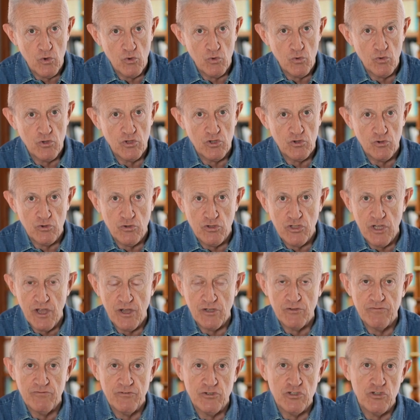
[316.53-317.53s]
who use
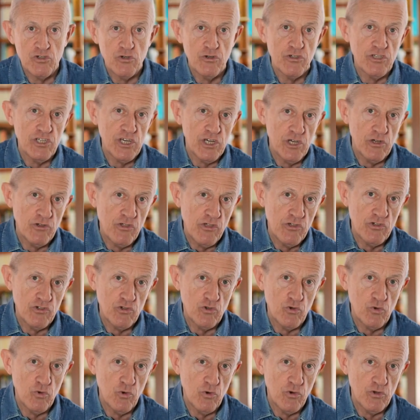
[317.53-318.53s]
artificial intelligence
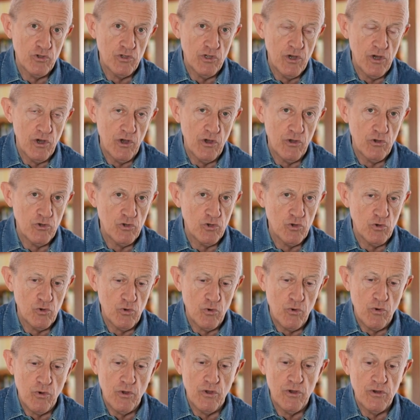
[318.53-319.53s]
tools
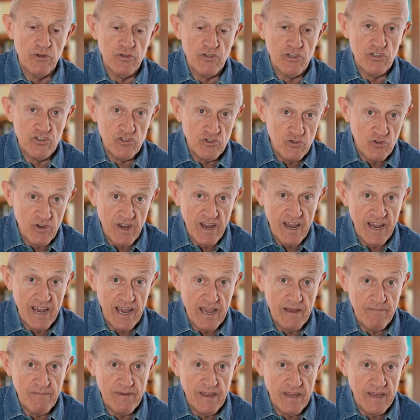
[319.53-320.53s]
to
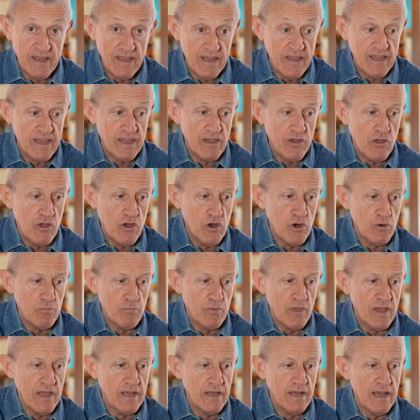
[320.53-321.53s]
describe,
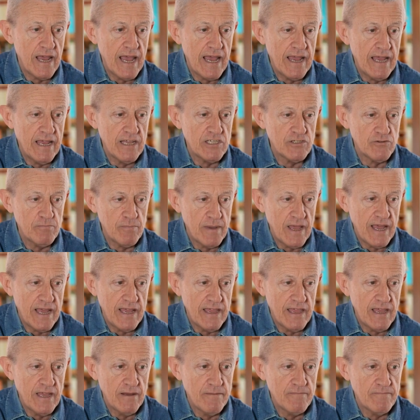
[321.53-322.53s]
interpret, and
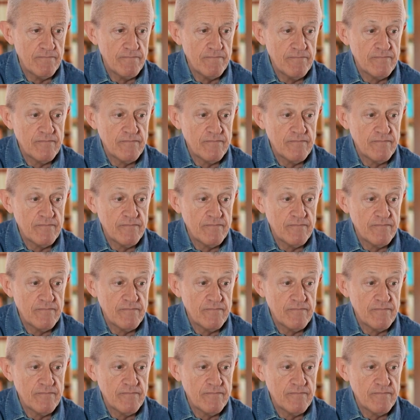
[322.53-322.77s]
explain them.